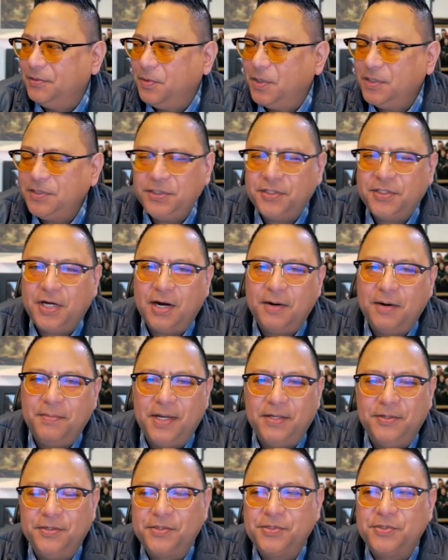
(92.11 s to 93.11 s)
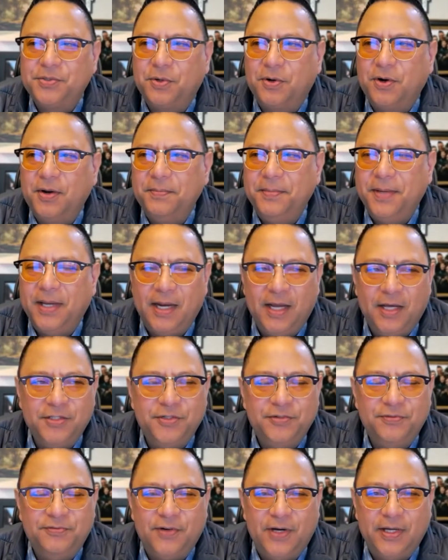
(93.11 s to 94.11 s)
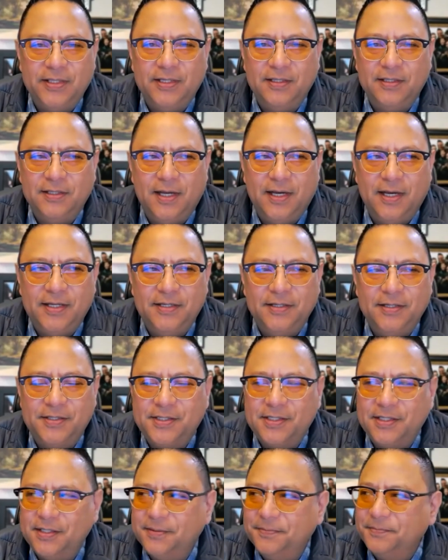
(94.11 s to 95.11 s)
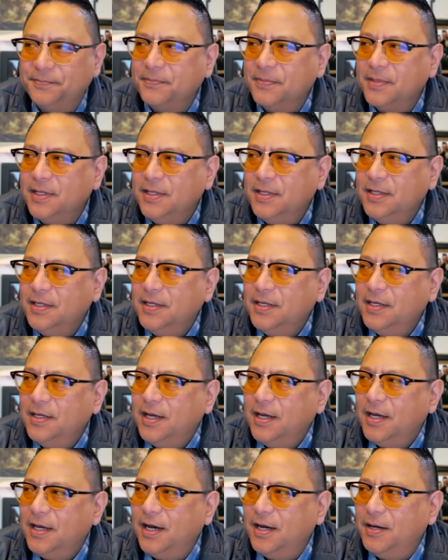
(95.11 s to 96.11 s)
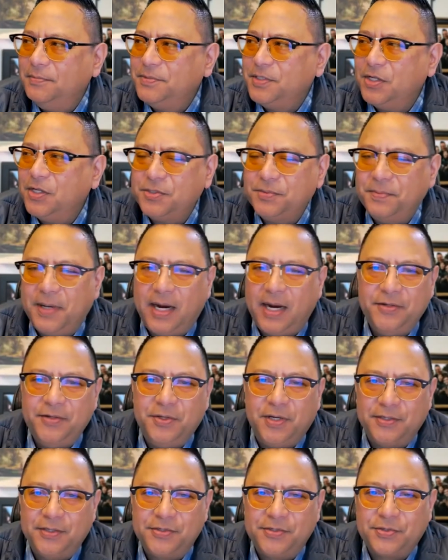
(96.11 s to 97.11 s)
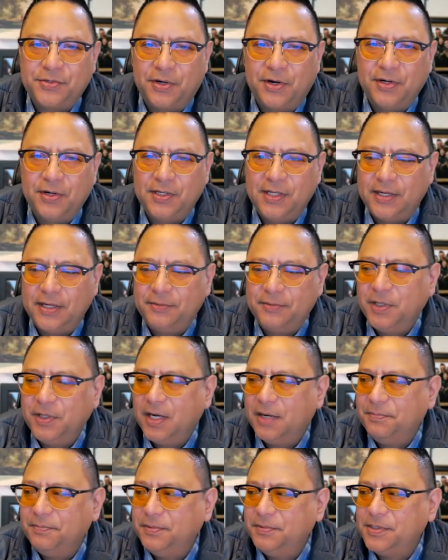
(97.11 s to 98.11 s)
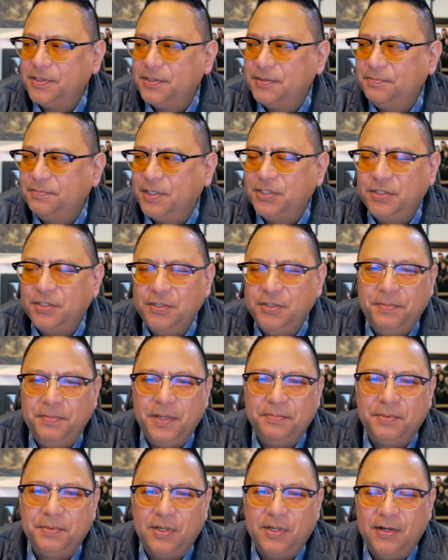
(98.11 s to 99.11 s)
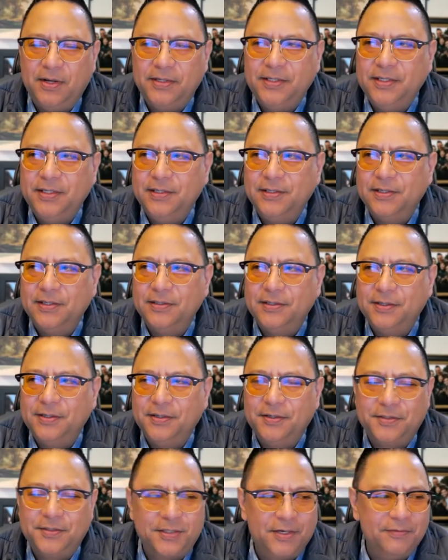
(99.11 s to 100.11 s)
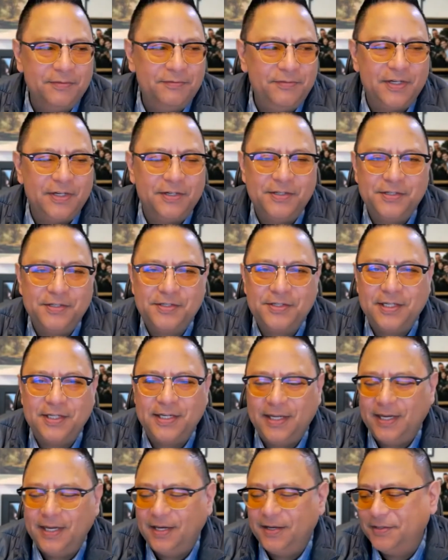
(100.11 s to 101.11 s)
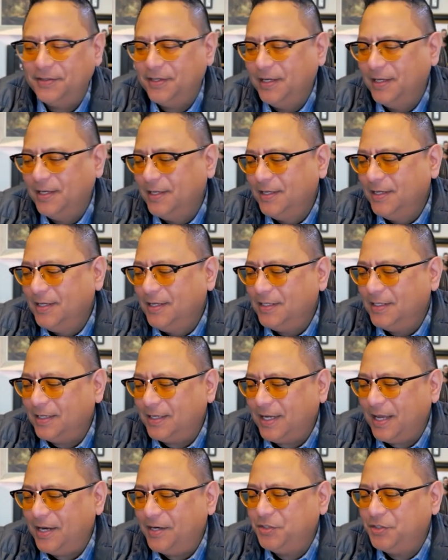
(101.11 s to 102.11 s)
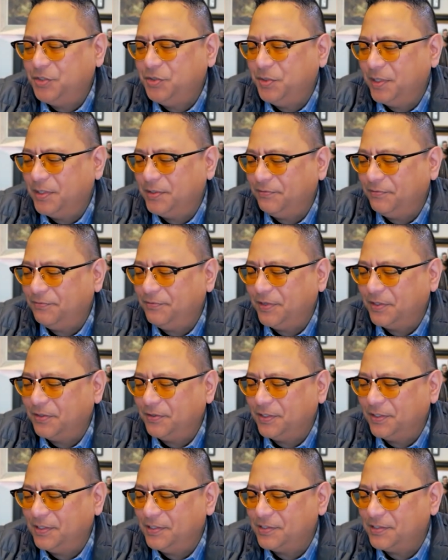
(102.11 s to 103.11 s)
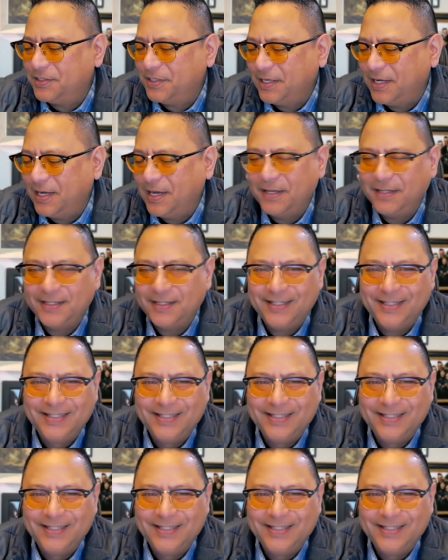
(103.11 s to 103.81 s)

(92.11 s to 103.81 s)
Why don't you talk about your story, man? How'd you find the Alliance? And tell us about how you got started. Like, we got a bunch of new people on here that are trying to figure this thing out. Like, how did you end up figuring this thing out?